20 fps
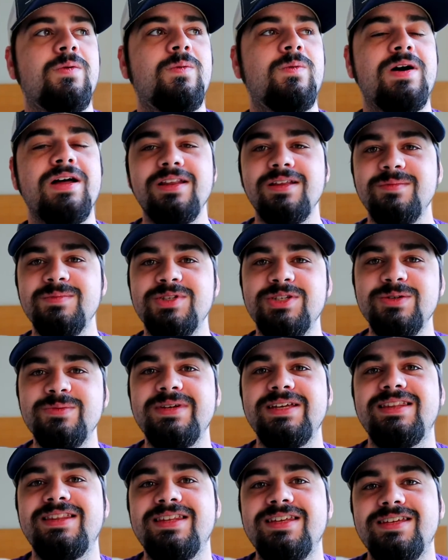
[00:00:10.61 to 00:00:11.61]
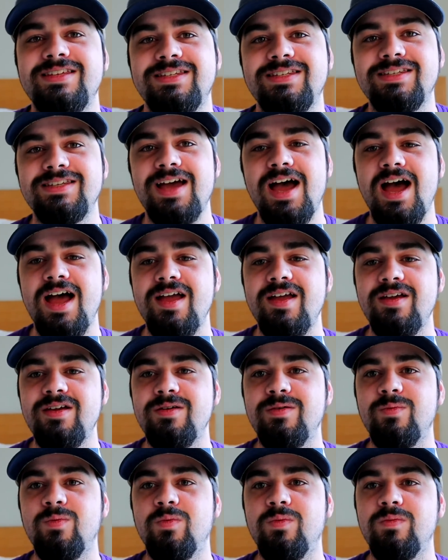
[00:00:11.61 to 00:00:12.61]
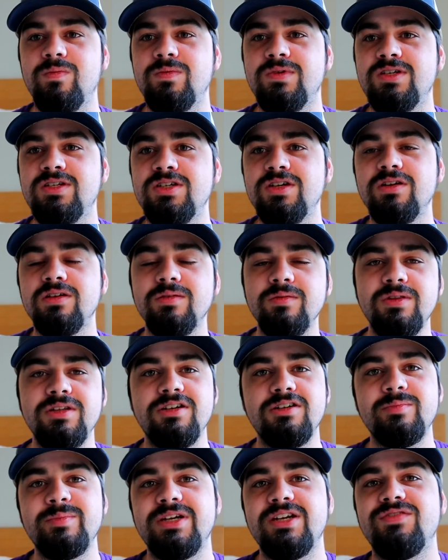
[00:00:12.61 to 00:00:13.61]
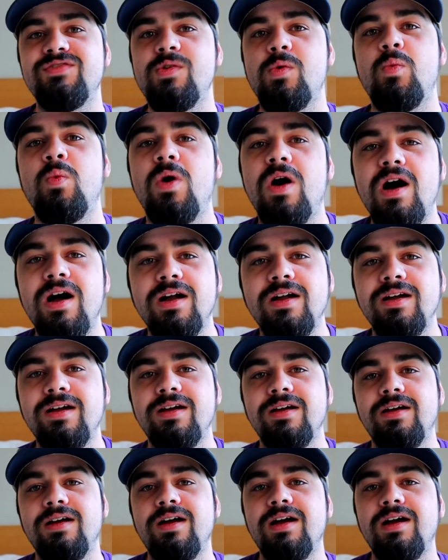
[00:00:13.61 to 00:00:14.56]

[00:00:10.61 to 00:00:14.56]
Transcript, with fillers: while I'm doing this, I took a little bit of a walk.